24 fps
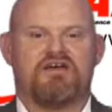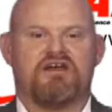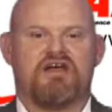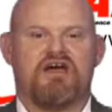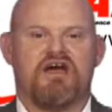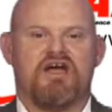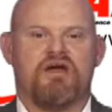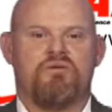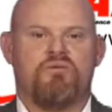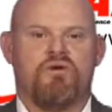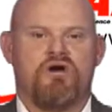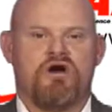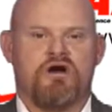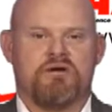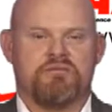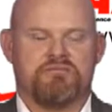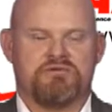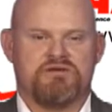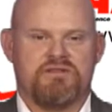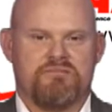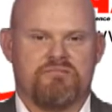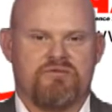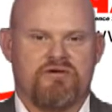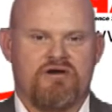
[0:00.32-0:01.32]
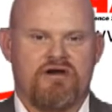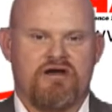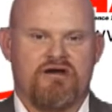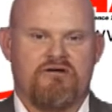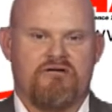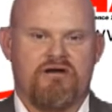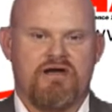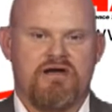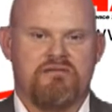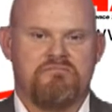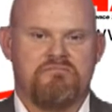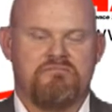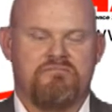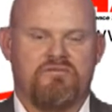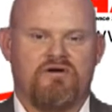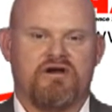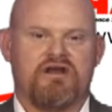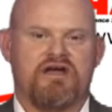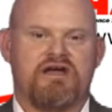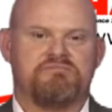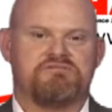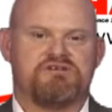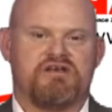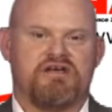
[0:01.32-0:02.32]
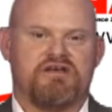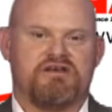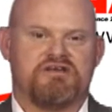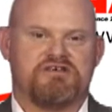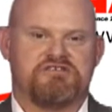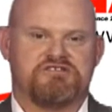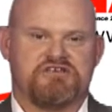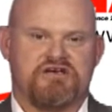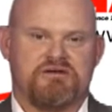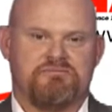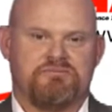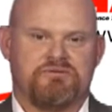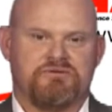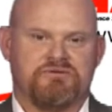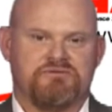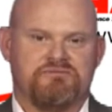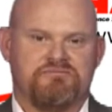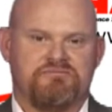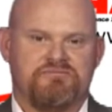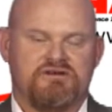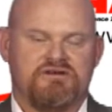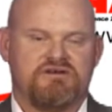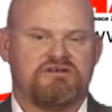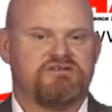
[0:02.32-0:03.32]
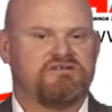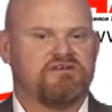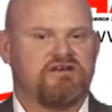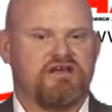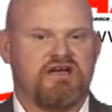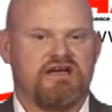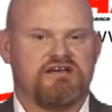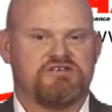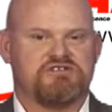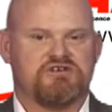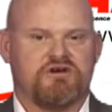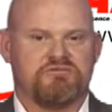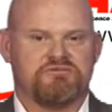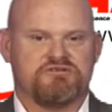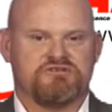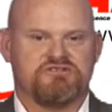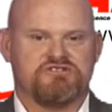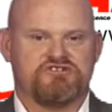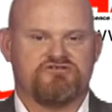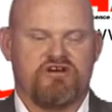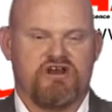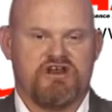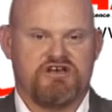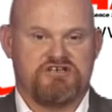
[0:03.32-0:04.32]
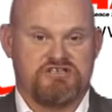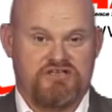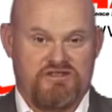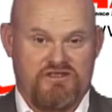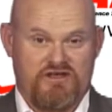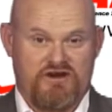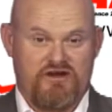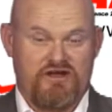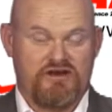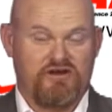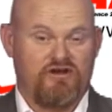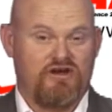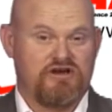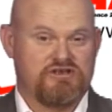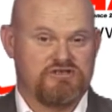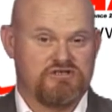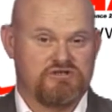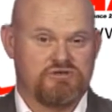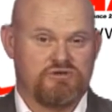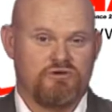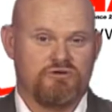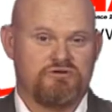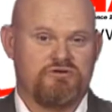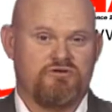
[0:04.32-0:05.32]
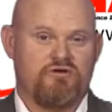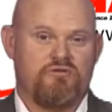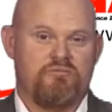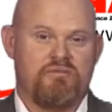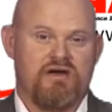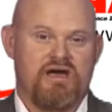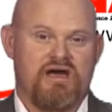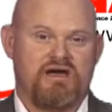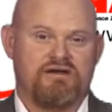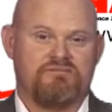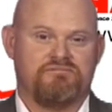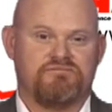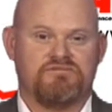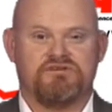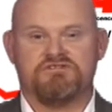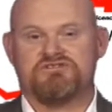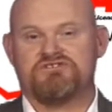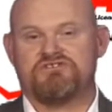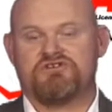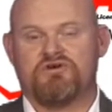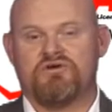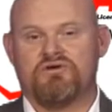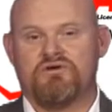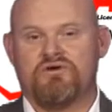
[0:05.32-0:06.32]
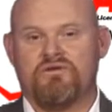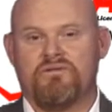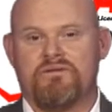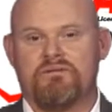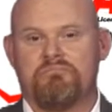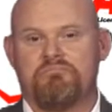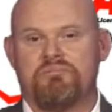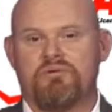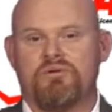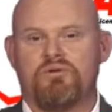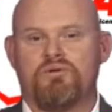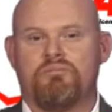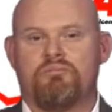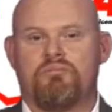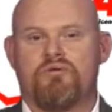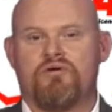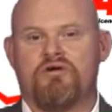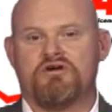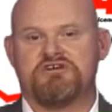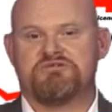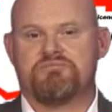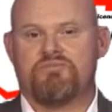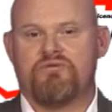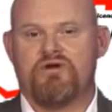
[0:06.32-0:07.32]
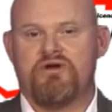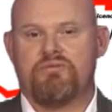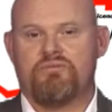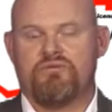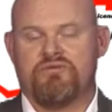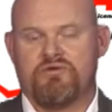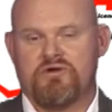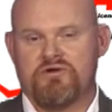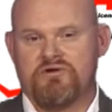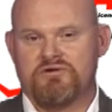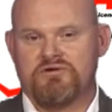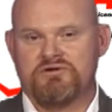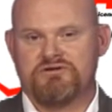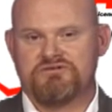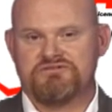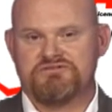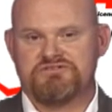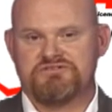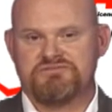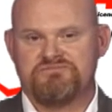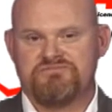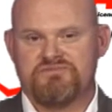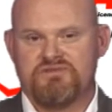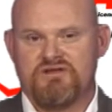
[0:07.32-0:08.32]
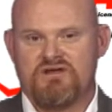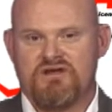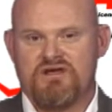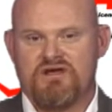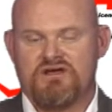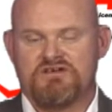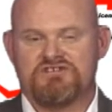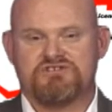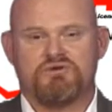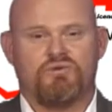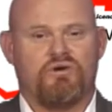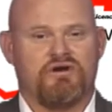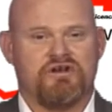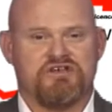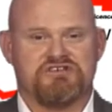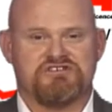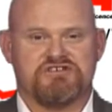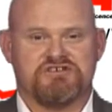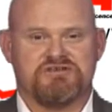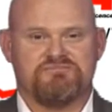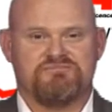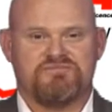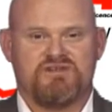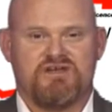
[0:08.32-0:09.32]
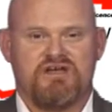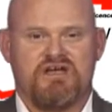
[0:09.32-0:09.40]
G'day and welcome to the program. My name's Andy Semple. Today's option strategy that I'd like to talk to you about is called the bull price spread with calls. So what is it?